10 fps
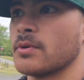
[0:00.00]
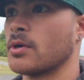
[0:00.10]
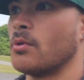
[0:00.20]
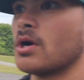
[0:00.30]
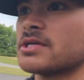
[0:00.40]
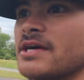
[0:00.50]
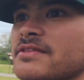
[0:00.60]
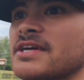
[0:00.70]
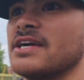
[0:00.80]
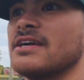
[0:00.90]
We're gonna walk
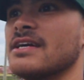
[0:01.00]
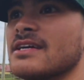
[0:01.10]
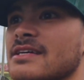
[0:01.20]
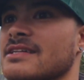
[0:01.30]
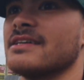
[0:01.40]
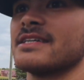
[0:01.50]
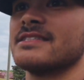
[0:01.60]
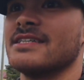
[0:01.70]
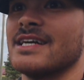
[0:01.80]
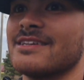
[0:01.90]
down there. Like I
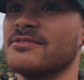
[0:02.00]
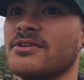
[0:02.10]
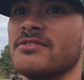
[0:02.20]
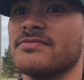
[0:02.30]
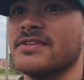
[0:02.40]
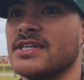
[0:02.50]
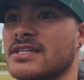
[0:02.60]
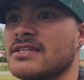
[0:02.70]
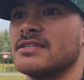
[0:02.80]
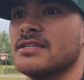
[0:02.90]
said, I don't know if
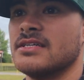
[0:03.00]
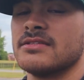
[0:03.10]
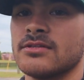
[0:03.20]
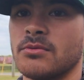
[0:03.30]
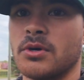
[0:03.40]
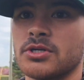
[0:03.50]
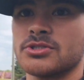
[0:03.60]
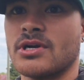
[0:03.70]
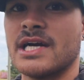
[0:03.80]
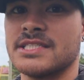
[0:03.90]
the
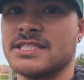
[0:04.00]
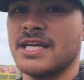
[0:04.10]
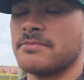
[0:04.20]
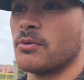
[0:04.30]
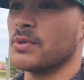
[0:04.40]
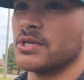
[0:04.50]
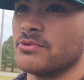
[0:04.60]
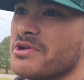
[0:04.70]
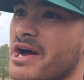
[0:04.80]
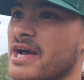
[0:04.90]
water's rising yet, but we
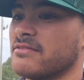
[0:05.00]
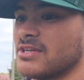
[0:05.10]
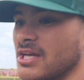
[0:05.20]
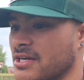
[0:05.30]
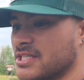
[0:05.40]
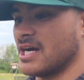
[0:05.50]
do not have a lot of